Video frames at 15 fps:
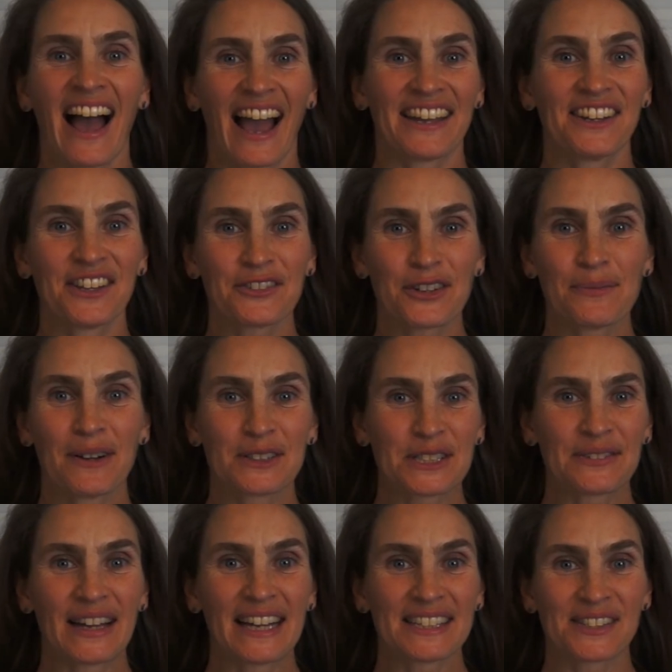I know that for most
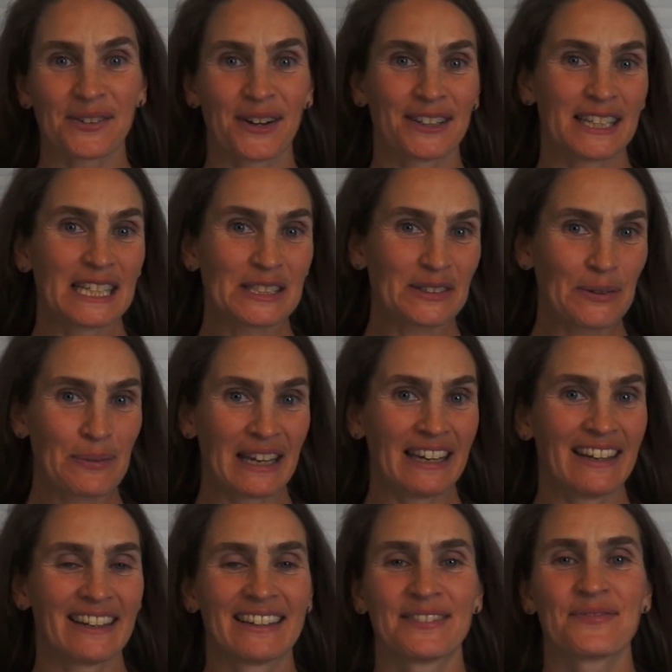of us, or at least for
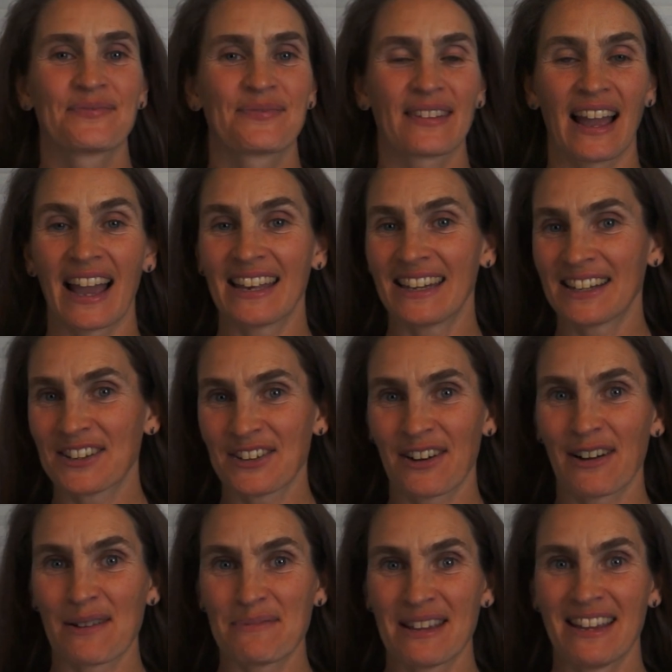me, I didn't grow
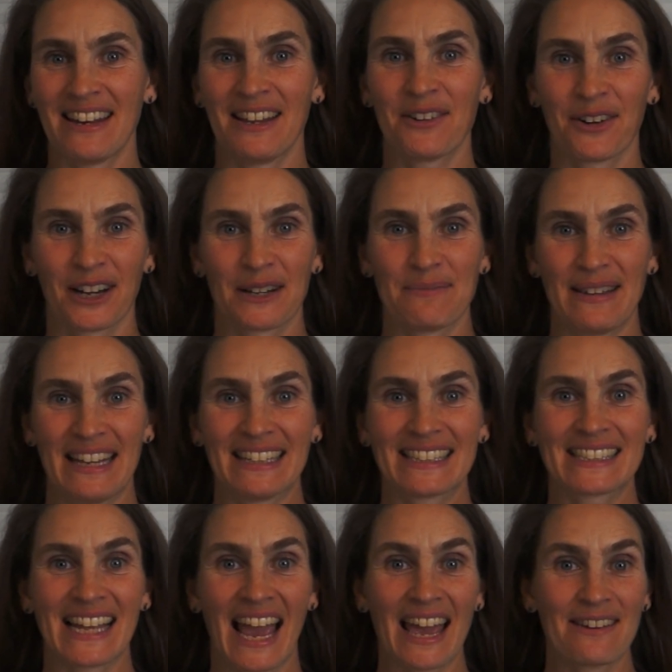up eating organ
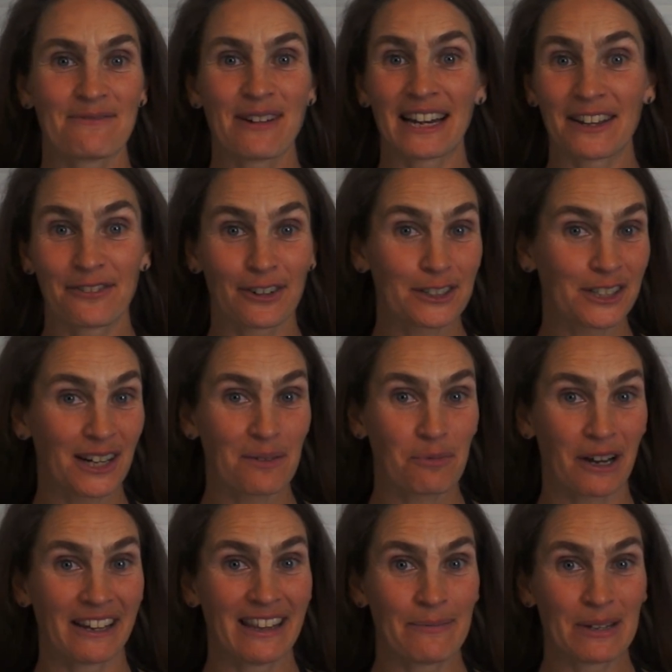meats, and when I first started
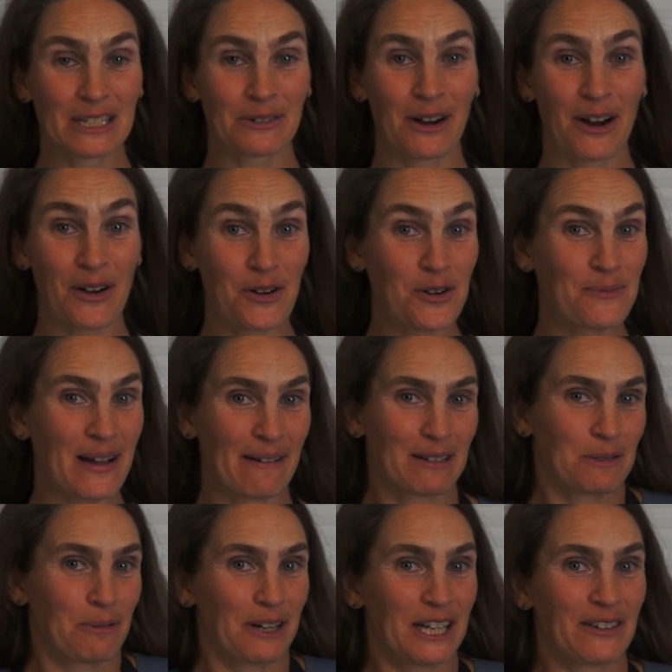bringing them into our home, I
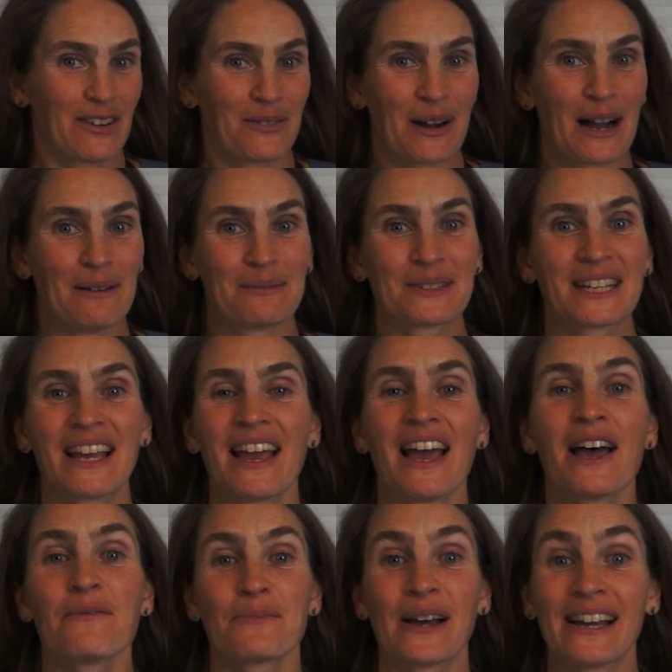was pretty overwhelmed.
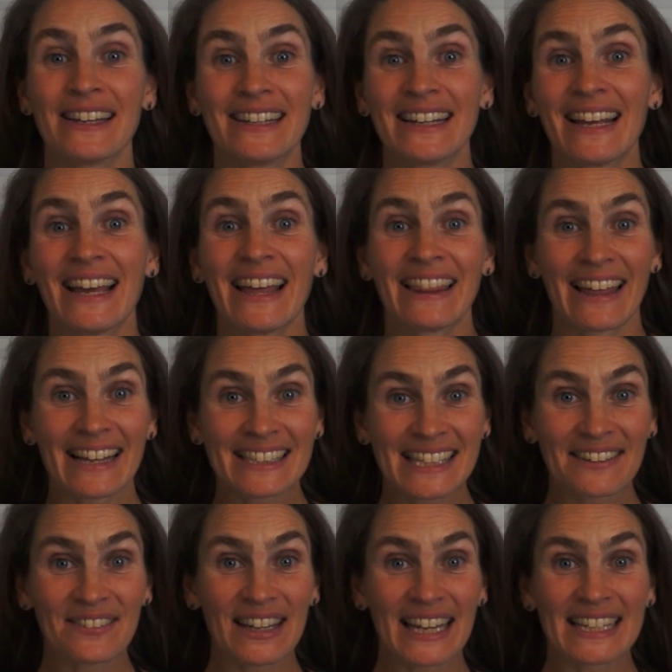But
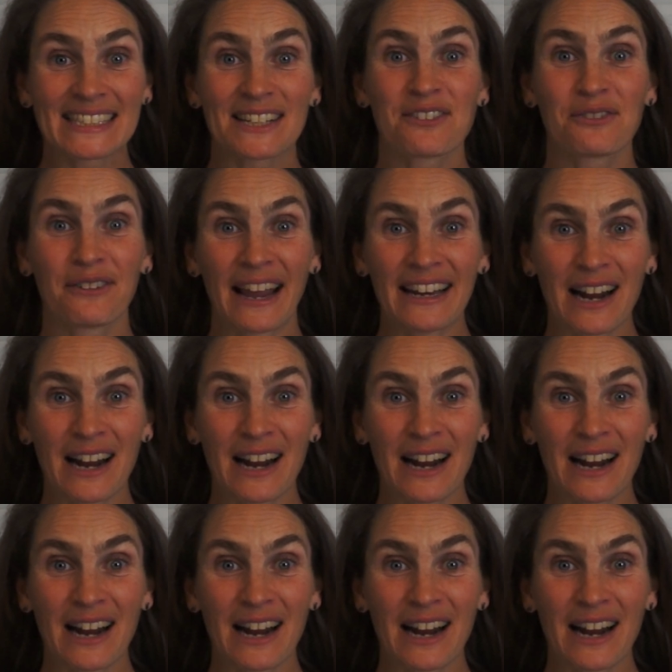Thanksgiving is a great